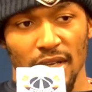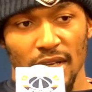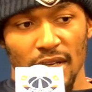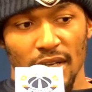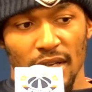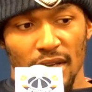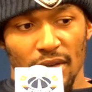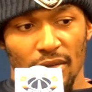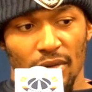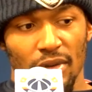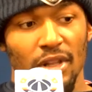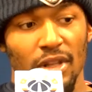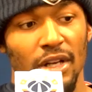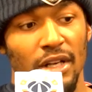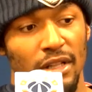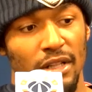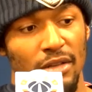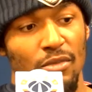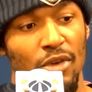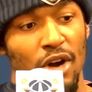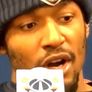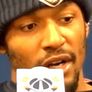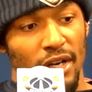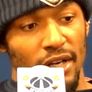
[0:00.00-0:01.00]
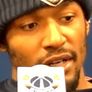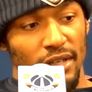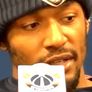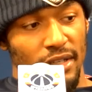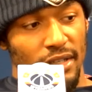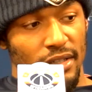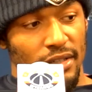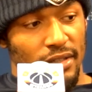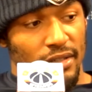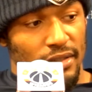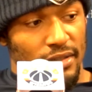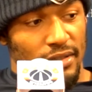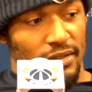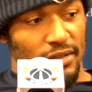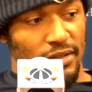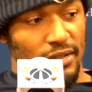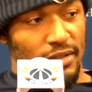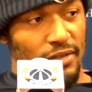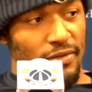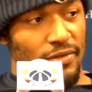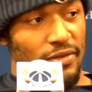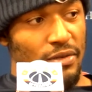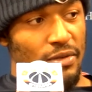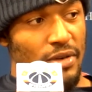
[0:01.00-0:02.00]
we look at the market and there's a
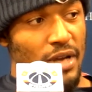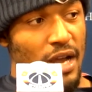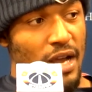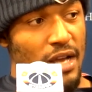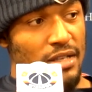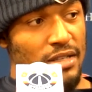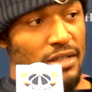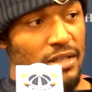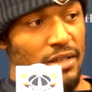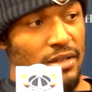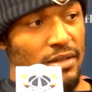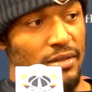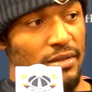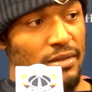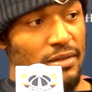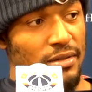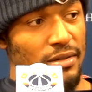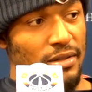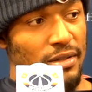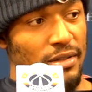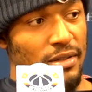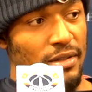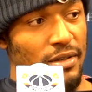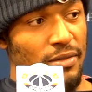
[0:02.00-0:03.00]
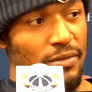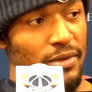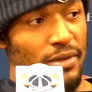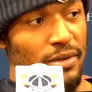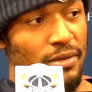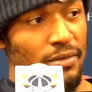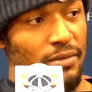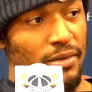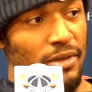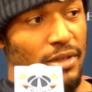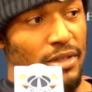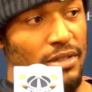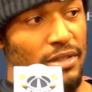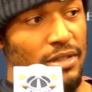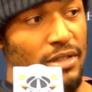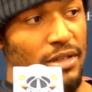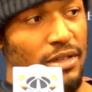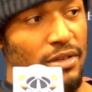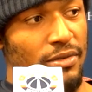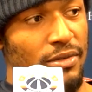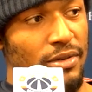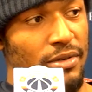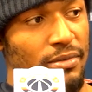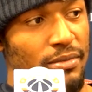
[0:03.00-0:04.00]
few guys that, you know, we're
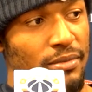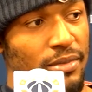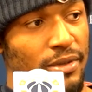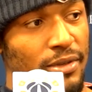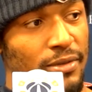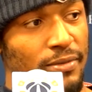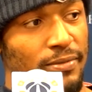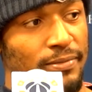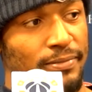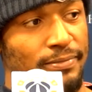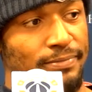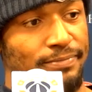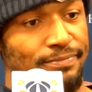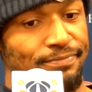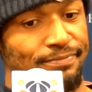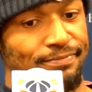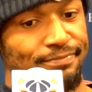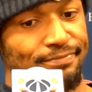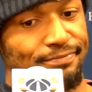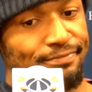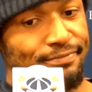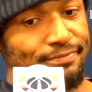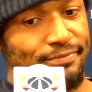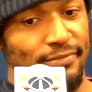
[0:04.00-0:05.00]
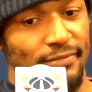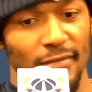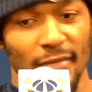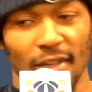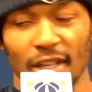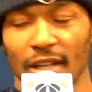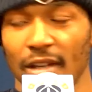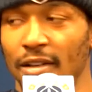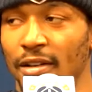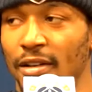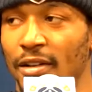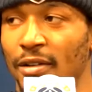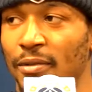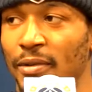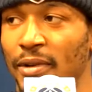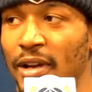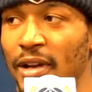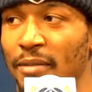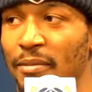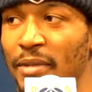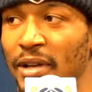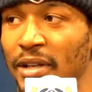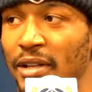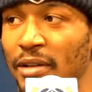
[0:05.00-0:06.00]
considering, but, you know, we got
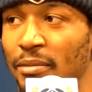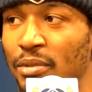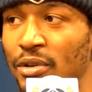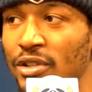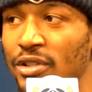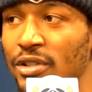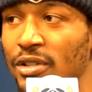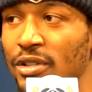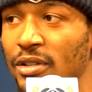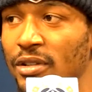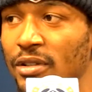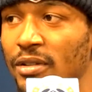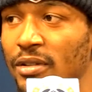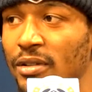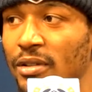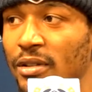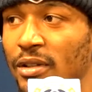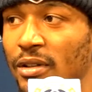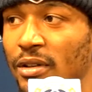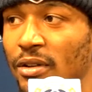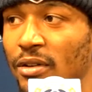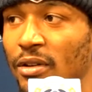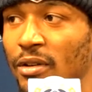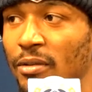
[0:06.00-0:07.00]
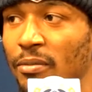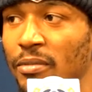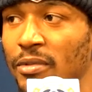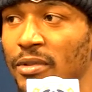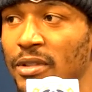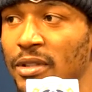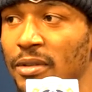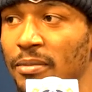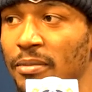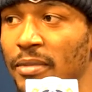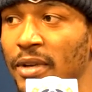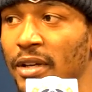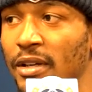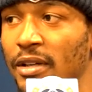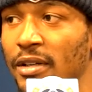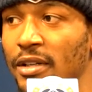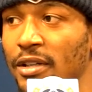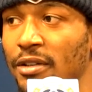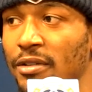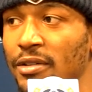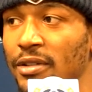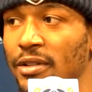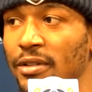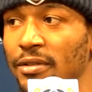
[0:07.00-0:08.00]
to make that push and, you know, to make a deal
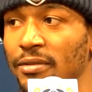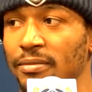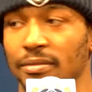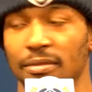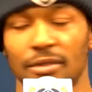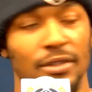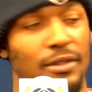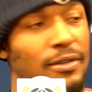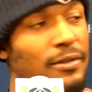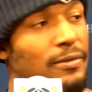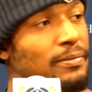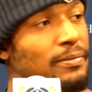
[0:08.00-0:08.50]
done. So